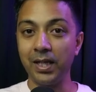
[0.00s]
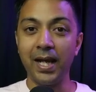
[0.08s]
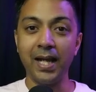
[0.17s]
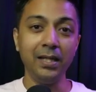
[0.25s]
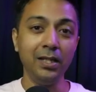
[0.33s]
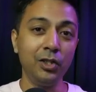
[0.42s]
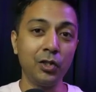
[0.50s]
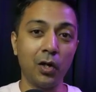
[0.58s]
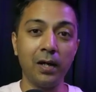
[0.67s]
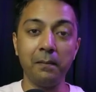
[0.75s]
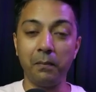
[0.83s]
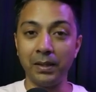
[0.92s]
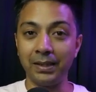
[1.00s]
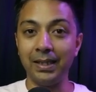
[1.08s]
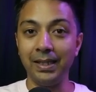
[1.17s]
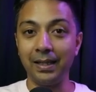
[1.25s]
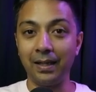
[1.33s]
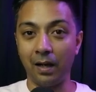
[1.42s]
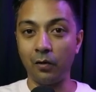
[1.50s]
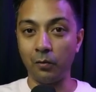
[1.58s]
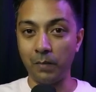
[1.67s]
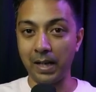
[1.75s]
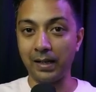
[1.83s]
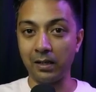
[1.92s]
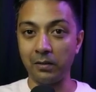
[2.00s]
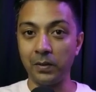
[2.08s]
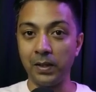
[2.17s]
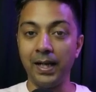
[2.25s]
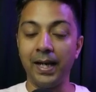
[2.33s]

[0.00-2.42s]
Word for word: and enjoy monthly cloud backup